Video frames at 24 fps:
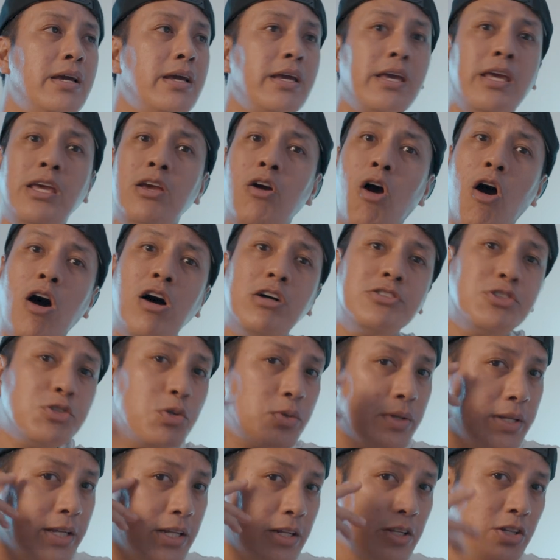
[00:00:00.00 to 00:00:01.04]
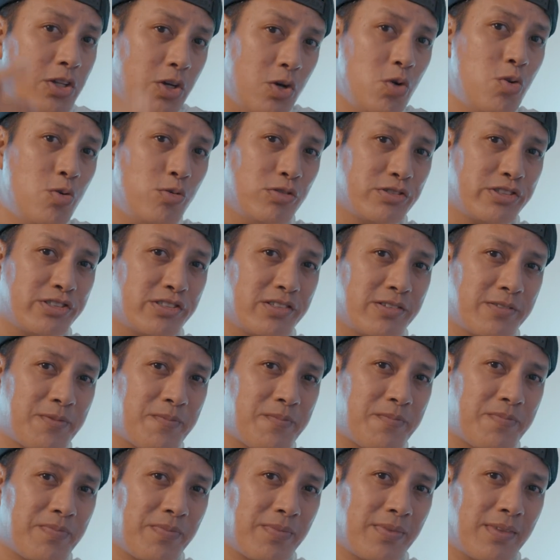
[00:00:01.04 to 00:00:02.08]
He also didn't use
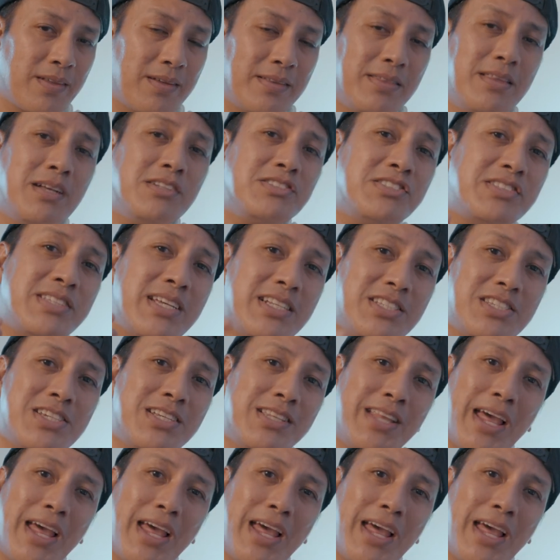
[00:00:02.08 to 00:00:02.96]
the stitching